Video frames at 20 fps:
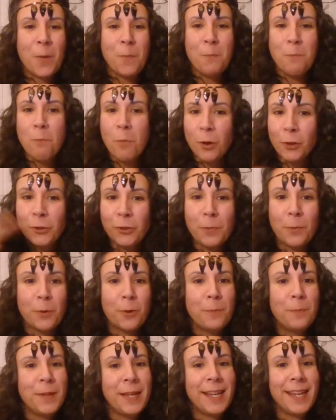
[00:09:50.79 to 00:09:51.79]

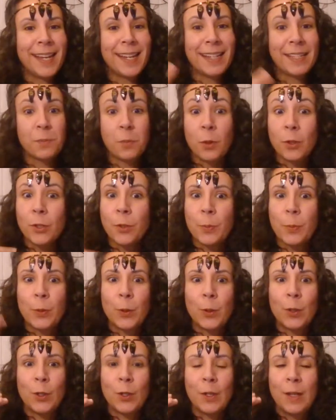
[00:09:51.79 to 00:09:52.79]
multiple beings,
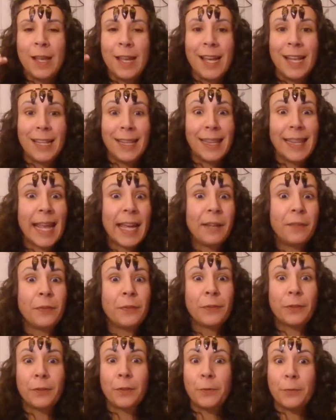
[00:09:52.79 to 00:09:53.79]
multiple
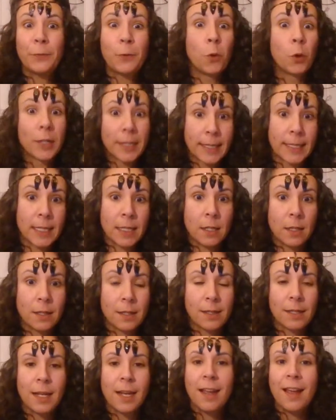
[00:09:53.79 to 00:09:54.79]
life
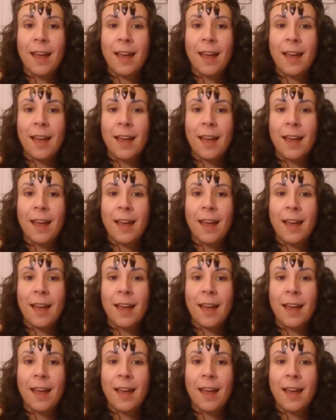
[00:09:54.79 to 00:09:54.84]
forces